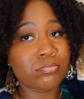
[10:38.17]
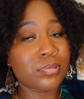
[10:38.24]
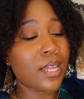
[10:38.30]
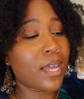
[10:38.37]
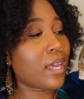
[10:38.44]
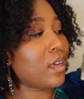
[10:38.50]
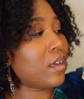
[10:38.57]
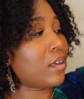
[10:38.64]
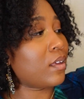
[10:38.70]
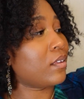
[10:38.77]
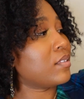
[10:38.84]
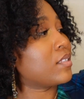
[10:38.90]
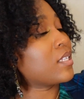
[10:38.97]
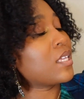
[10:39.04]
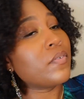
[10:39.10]
Like,
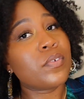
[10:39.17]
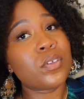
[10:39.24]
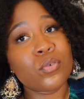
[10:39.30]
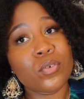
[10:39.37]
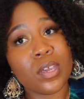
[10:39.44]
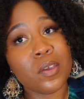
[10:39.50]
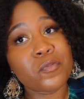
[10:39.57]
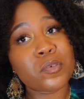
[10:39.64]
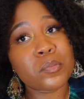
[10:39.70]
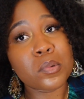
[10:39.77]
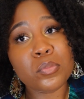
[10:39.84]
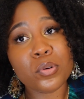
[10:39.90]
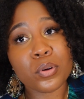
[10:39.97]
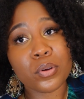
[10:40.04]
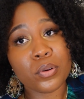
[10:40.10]
it's given you came from a
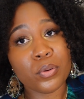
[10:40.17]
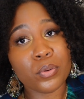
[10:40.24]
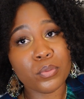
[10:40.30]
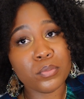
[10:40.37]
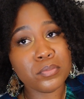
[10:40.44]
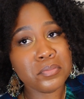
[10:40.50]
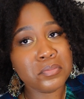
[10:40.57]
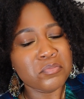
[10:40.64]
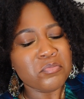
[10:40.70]
broken home.